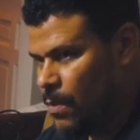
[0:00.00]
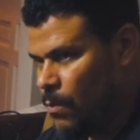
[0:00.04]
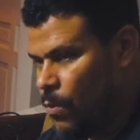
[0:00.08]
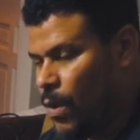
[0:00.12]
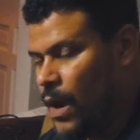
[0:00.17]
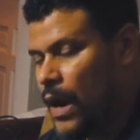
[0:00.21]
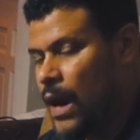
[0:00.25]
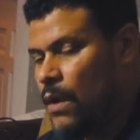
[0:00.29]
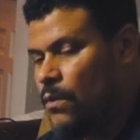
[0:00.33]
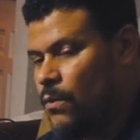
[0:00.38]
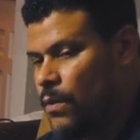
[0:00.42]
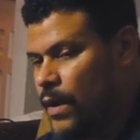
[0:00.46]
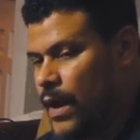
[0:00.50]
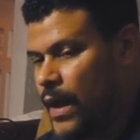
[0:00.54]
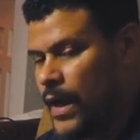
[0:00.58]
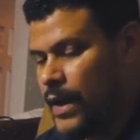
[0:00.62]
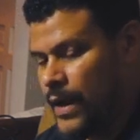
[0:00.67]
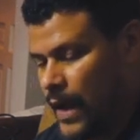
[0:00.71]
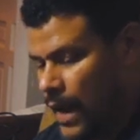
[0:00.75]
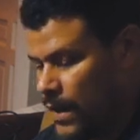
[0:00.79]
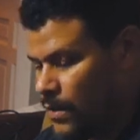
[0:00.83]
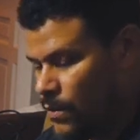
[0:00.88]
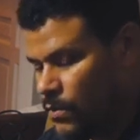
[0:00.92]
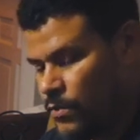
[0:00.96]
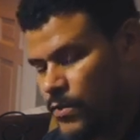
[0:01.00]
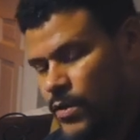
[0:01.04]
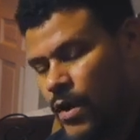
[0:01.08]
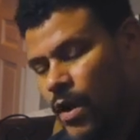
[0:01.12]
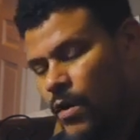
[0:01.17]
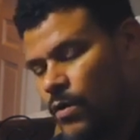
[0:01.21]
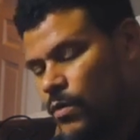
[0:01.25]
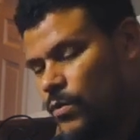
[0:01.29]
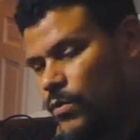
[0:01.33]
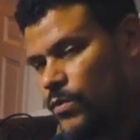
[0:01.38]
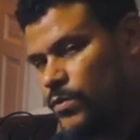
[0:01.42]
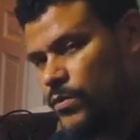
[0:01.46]
what I read, I don't
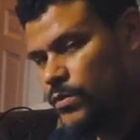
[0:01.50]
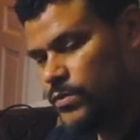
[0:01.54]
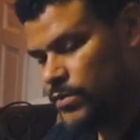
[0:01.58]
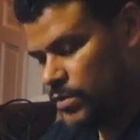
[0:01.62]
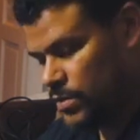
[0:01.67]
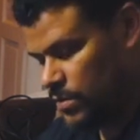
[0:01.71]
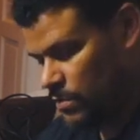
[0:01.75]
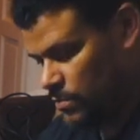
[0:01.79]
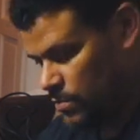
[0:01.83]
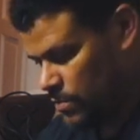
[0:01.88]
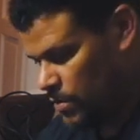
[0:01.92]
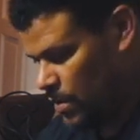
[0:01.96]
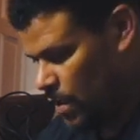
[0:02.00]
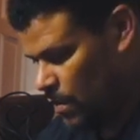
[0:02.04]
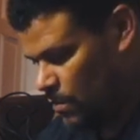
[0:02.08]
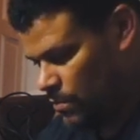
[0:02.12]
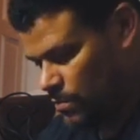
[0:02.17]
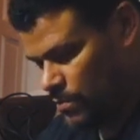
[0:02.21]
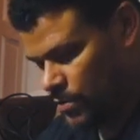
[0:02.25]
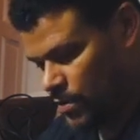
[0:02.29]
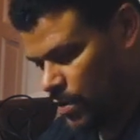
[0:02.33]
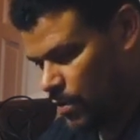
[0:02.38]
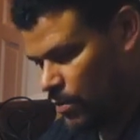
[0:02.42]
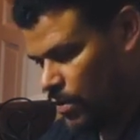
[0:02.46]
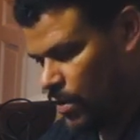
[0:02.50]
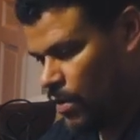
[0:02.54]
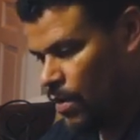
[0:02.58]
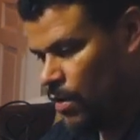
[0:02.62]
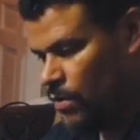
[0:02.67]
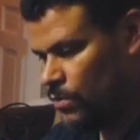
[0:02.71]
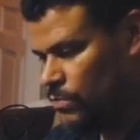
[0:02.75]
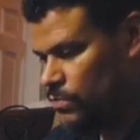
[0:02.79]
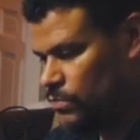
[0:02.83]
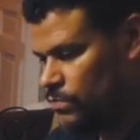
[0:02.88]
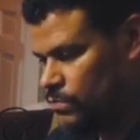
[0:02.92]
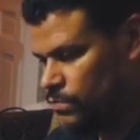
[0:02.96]
know, so don't go,
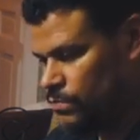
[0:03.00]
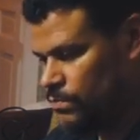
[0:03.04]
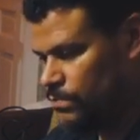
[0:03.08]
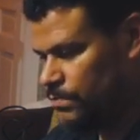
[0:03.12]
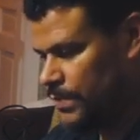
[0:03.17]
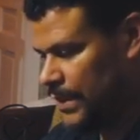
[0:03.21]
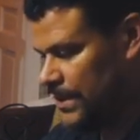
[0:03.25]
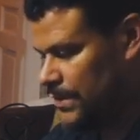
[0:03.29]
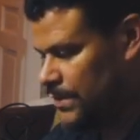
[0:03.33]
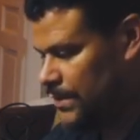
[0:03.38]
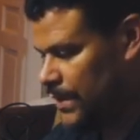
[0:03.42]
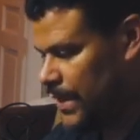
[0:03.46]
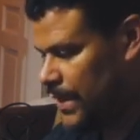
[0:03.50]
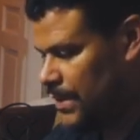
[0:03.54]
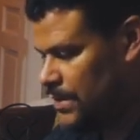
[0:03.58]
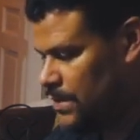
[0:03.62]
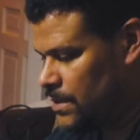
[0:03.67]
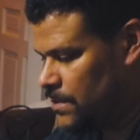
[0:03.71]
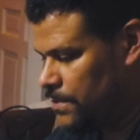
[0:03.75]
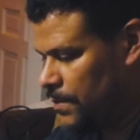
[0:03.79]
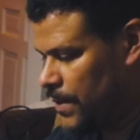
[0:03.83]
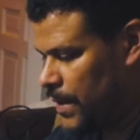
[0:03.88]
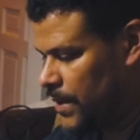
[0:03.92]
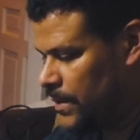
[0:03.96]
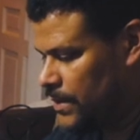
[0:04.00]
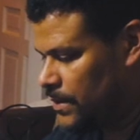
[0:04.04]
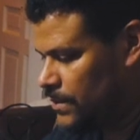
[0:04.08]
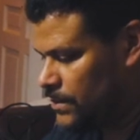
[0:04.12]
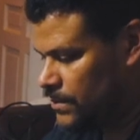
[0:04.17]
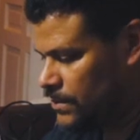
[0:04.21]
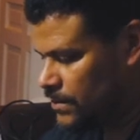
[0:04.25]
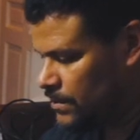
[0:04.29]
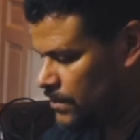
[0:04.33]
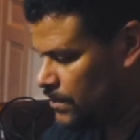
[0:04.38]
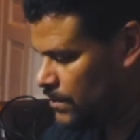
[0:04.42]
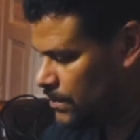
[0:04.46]
oh, Base Dad
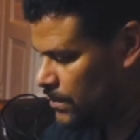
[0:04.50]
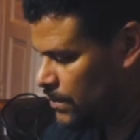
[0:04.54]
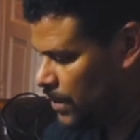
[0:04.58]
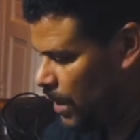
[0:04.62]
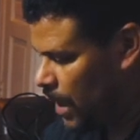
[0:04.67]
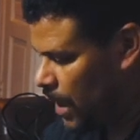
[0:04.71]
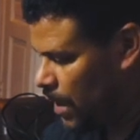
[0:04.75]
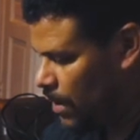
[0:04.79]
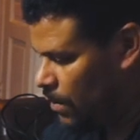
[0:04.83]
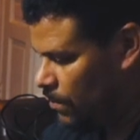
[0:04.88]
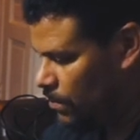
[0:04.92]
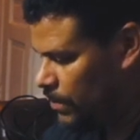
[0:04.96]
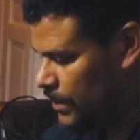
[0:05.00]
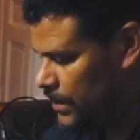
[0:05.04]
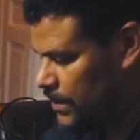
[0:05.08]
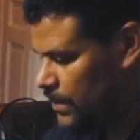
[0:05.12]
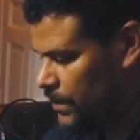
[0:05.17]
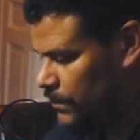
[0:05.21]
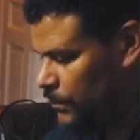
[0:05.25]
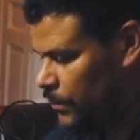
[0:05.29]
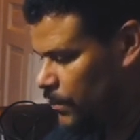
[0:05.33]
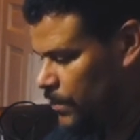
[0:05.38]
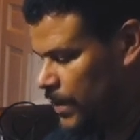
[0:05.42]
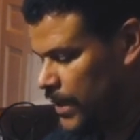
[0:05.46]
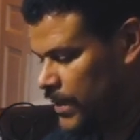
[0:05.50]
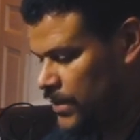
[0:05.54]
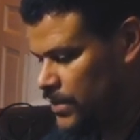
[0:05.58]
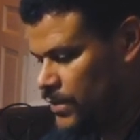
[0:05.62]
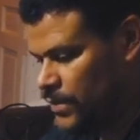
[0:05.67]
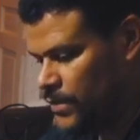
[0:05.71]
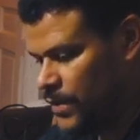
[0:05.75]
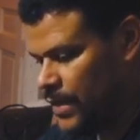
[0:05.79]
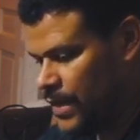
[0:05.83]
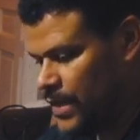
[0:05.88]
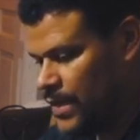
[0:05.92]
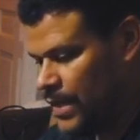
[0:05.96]
spreading, this
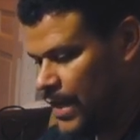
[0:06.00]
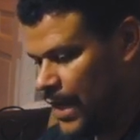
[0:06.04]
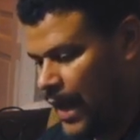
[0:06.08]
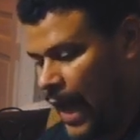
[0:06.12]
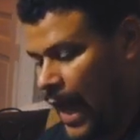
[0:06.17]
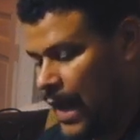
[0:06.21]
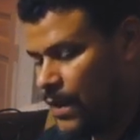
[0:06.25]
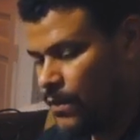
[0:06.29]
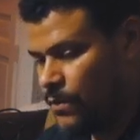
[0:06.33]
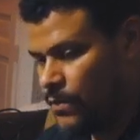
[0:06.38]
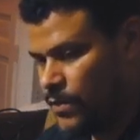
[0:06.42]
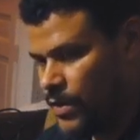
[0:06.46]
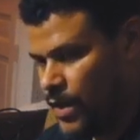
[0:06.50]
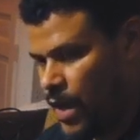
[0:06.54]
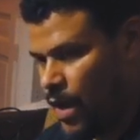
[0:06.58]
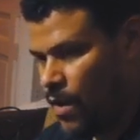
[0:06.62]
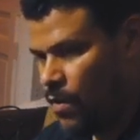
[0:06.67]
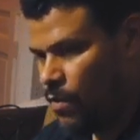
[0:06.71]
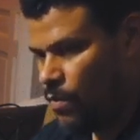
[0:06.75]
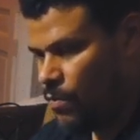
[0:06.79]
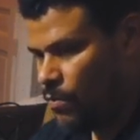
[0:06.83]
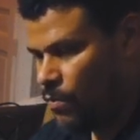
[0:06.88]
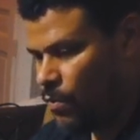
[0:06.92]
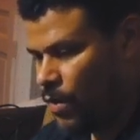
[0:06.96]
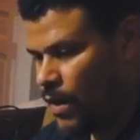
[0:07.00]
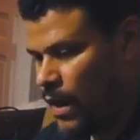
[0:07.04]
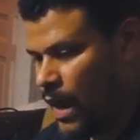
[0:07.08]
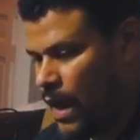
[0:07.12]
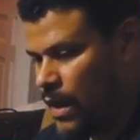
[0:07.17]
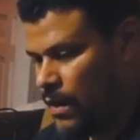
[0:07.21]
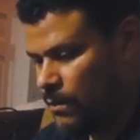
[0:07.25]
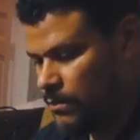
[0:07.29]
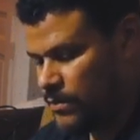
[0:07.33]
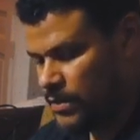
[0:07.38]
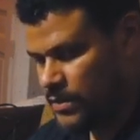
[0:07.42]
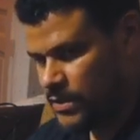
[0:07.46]
information or anything. I don't know.
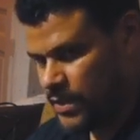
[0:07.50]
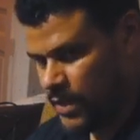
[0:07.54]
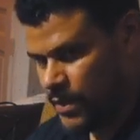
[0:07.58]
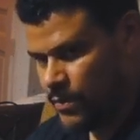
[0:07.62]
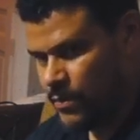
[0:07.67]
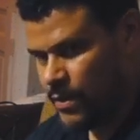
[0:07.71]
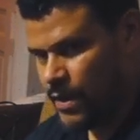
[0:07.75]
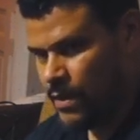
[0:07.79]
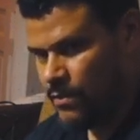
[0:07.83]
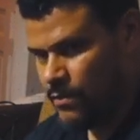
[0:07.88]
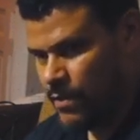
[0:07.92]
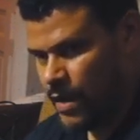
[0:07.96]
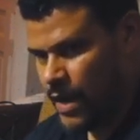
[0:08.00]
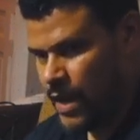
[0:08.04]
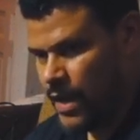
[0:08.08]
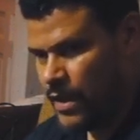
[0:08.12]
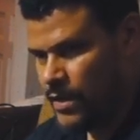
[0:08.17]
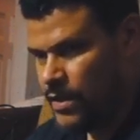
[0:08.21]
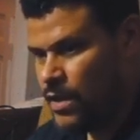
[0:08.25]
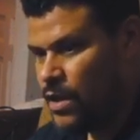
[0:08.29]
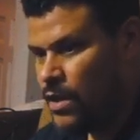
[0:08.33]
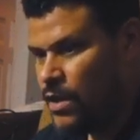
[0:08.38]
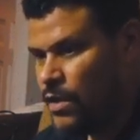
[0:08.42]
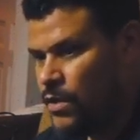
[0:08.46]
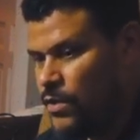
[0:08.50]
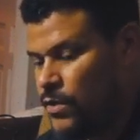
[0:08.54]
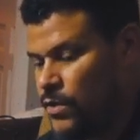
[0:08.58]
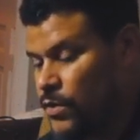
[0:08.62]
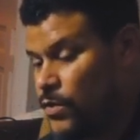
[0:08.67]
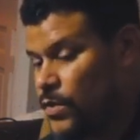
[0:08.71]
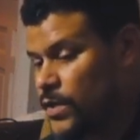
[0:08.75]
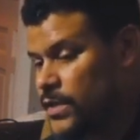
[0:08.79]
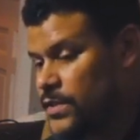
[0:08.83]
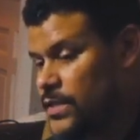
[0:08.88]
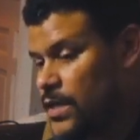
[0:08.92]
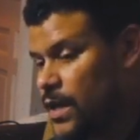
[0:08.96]
I'm going to tell you what I read.
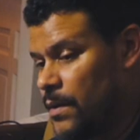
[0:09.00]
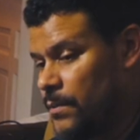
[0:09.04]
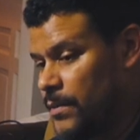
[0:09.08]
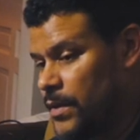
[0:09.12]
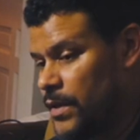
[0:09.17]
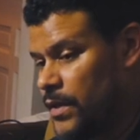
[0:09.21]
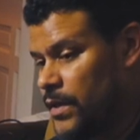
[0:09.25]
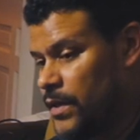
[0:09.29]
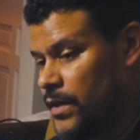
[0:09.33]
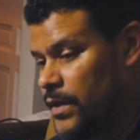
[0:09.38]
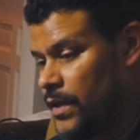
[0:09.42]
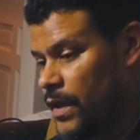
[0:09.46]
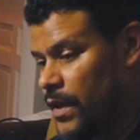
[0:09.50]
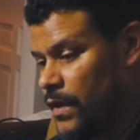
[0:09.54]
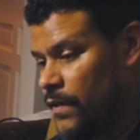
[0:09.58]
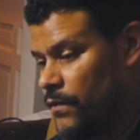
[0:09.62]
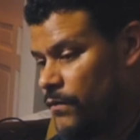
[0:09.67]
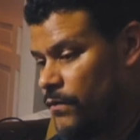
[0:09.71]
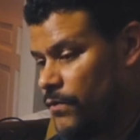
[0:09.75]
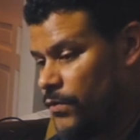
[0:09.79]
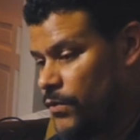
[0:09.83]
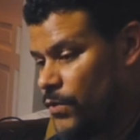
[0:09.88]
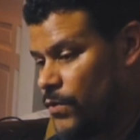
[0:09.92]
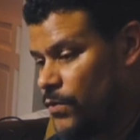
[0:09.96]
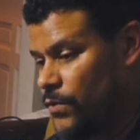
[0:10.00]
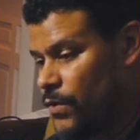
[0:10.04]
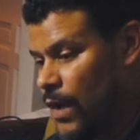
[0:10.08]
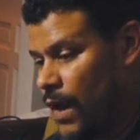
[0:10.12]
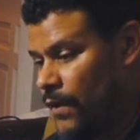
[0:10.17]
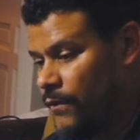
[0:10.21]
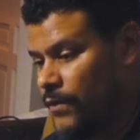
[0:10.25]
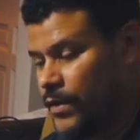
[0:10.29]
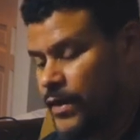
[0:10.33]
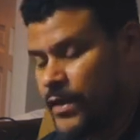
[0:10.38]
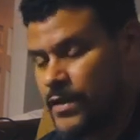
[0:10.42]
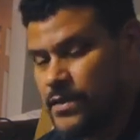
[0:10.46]
You can tell me if you
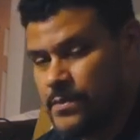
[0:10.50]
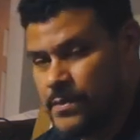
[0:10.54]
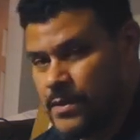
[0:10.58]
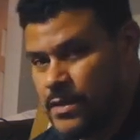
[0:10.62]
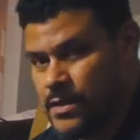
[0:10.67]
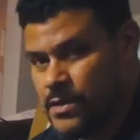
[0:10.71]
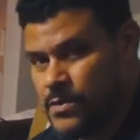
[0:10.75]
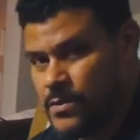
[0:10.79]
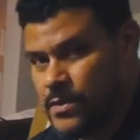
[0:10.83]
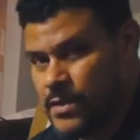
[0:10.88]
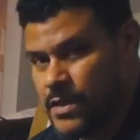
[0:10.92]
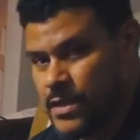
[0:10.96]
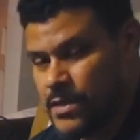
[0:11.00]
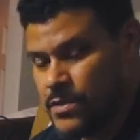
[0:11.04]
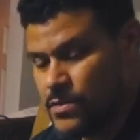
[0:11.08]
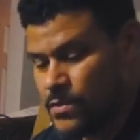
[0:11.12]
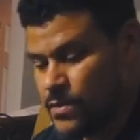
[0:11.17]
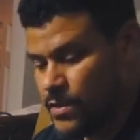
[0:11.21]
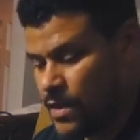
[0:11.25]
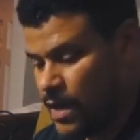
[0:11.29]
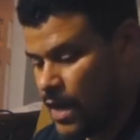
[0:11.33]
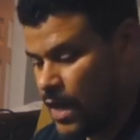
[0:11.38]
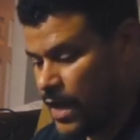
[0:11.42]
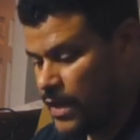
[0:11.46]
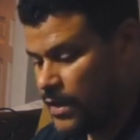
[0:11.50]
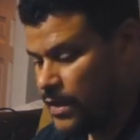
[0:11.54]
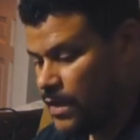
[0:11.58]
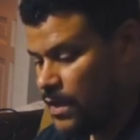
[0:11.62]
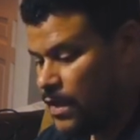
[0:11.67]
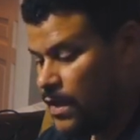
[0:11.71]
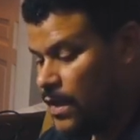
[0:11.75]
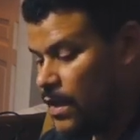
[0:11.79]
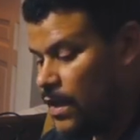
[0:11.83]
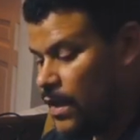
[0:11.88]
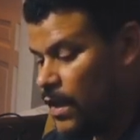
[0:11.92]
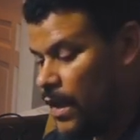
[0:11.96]
have any experience with this or not,
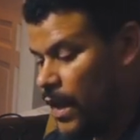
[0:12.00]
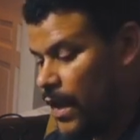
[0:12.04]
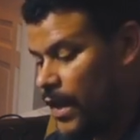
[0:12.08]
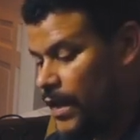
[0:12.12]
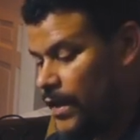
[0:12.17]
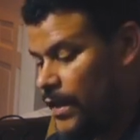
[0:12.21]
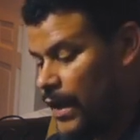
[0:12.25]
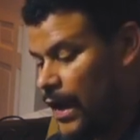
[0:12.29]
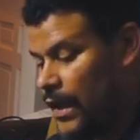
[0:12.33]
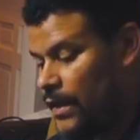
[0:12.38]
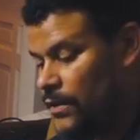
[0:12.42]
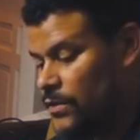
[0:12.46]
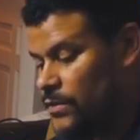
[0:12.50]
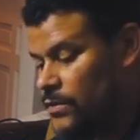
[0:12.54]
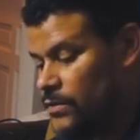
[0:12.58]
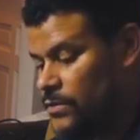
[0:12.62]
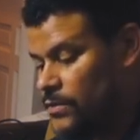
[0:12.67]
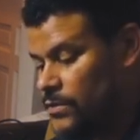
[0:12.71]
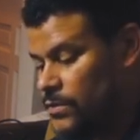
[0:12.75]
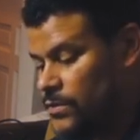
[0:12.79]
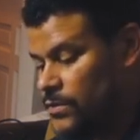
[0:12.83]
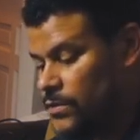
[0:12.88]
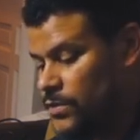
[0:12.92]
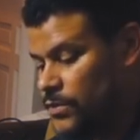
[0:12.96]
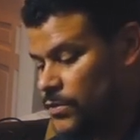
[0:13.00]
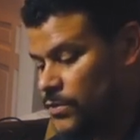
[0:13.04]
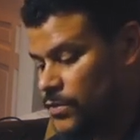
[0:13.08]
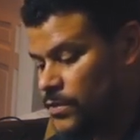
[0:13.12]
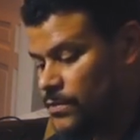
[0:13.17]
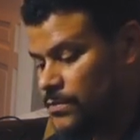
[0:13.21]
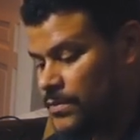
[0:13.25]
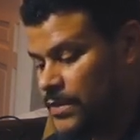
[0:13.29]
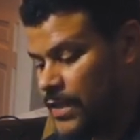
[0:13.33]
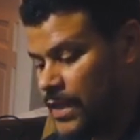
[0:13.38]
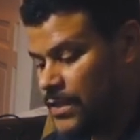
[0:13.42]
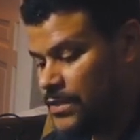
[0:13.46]
and I'll do
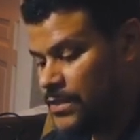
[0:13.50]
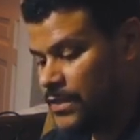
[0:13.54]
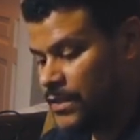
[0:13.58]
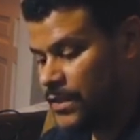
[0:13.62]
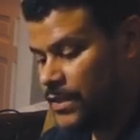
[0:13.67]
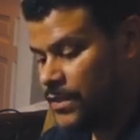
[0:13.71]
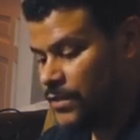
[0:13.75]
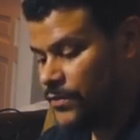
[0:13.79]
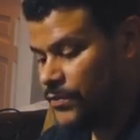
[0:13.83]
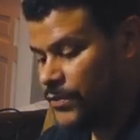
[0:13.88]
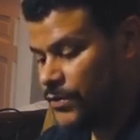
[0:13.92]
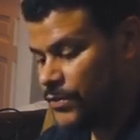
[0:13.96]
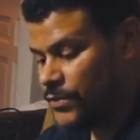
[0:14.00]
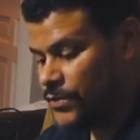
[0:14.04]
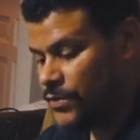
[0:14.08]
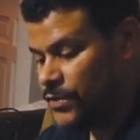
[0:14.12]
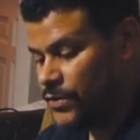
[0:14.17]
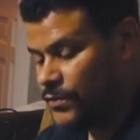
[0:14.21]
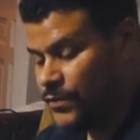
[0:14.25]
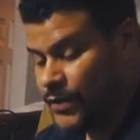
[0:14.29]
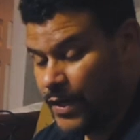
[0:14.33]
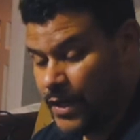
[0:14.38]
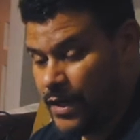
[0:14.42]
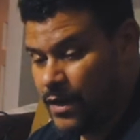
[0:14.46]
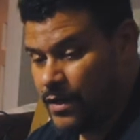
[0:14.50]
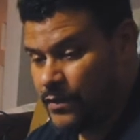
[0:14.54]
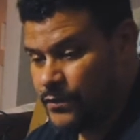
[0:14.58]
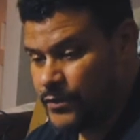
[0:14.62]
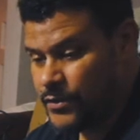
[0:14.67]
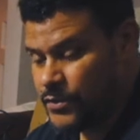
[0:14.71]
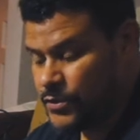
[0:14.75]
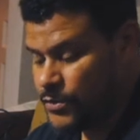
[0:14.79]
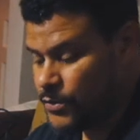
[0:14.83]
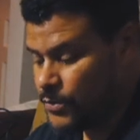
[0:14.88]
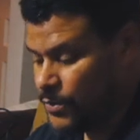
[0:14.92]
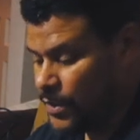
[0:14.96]
some testing in the future to find out if
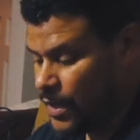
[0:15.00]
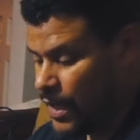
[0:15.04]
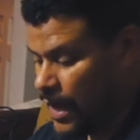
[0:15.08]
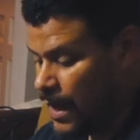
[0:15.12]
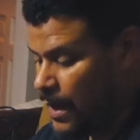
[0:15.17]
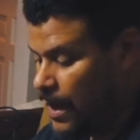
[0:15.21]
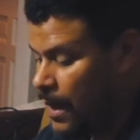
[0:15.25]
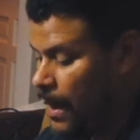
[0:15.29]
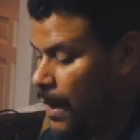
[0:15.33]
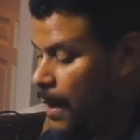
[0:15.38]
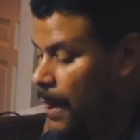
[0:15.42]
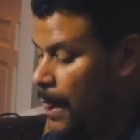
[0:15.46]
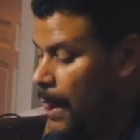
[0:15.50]
it's true or not.